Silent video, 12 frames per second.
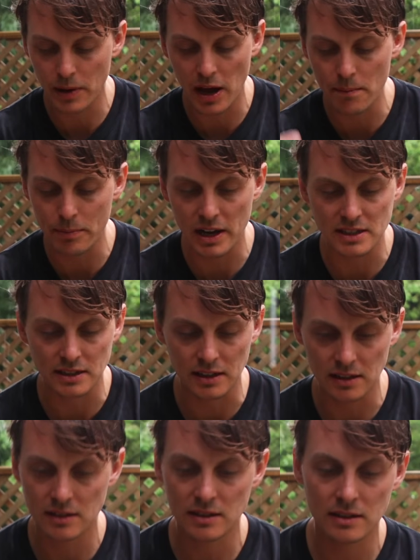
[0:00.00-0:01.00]
burnt butter.
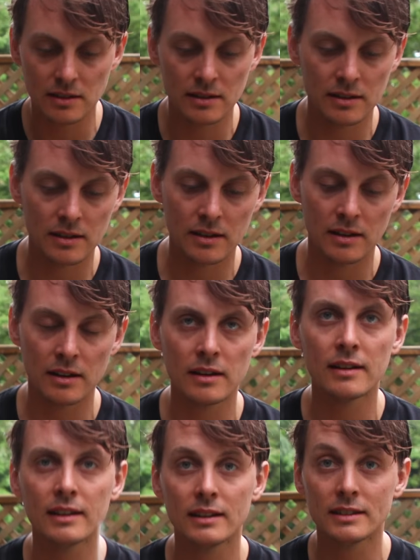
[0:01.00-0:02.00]

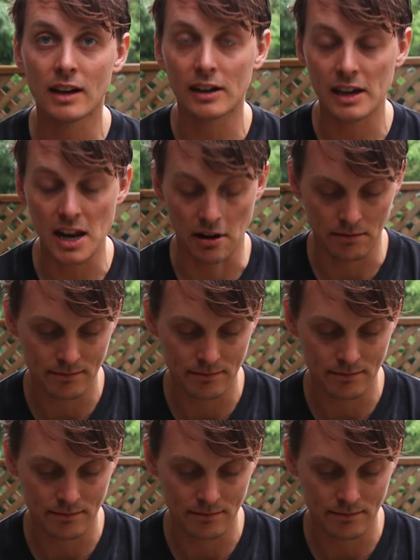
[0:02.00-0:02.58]
Tuck in.